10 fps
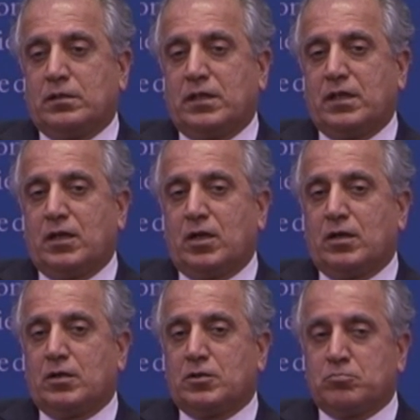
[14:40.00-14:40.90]
the
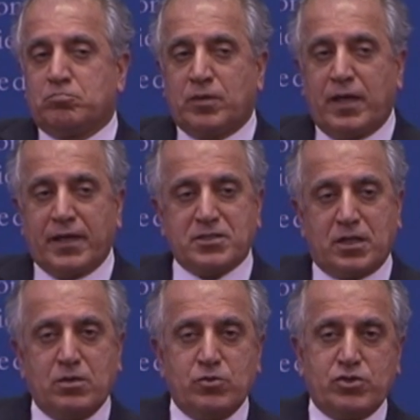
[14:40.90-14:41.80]

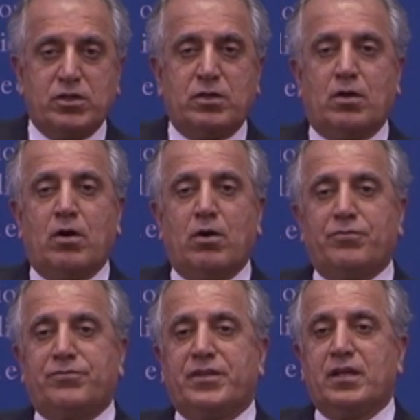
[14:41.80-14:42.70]
execution
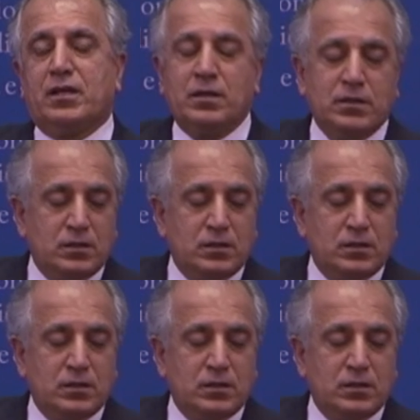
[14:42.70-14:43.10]
of the